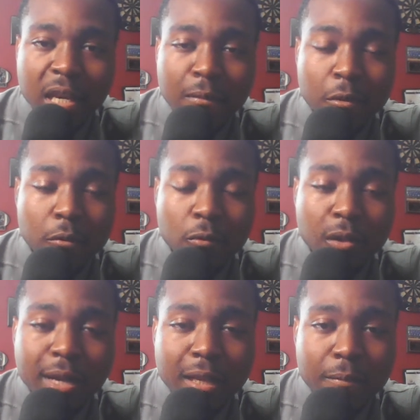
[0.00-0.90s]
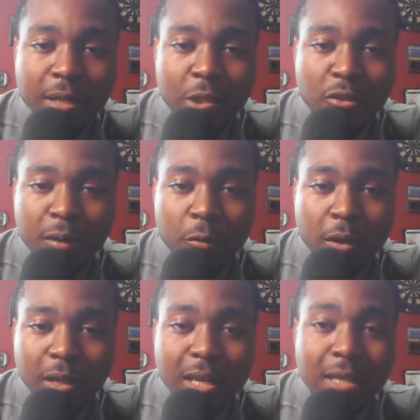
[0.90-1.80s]
Cam Newton really had the potential to be
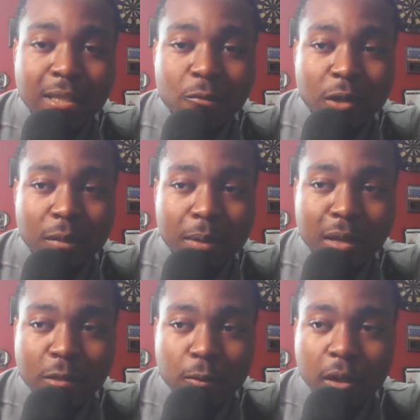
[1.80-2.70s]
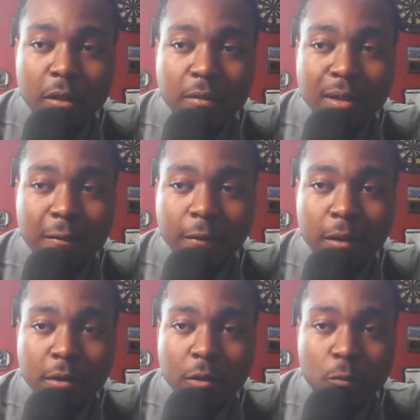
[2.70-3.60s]
one. He is one of the biggest what ifs in
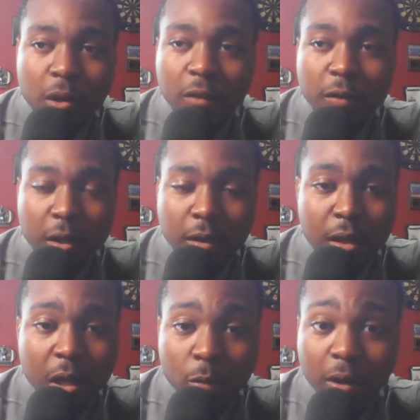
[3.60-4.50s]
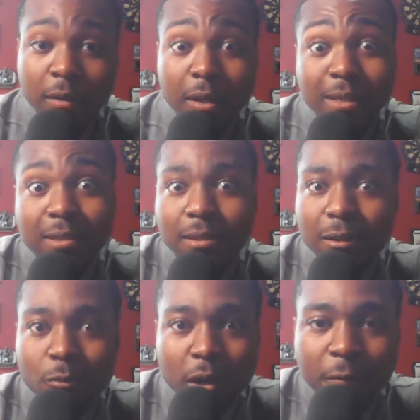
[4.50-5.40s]
NFL history. What if
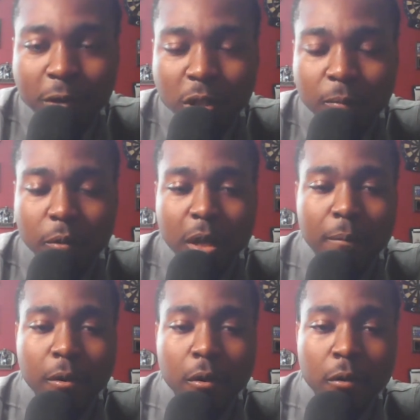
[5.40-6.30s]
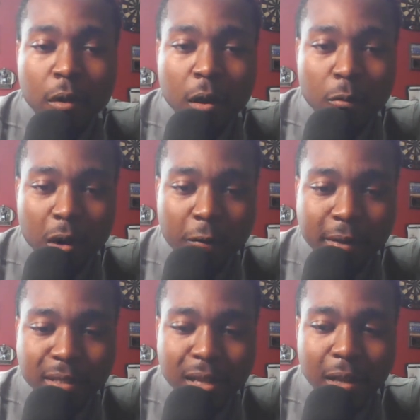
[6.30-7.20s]
he jumped on that ball? What if
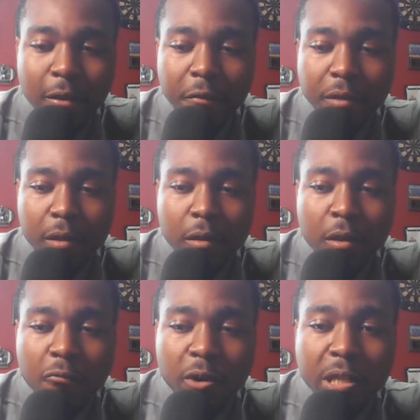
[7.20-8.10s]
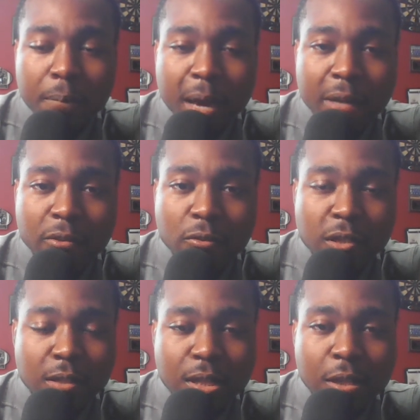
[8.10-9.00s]
he stayed healthy? What if the
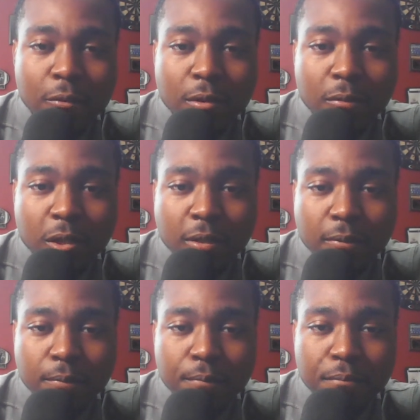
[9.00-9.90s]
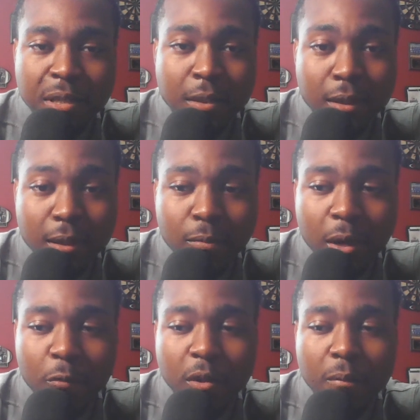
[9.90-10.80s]
Panthers continue to just be good?
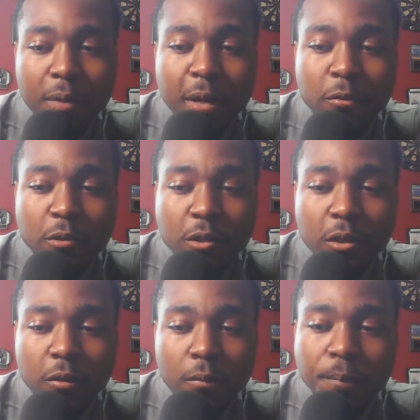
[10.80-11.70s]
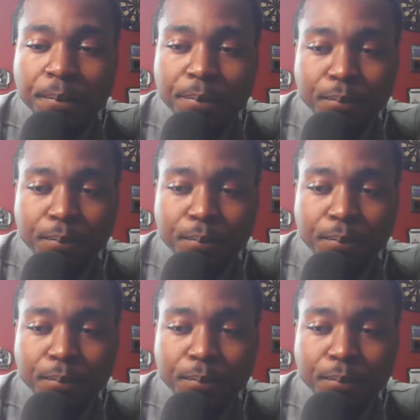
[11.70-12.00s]
Like, what if the Panthers, you know,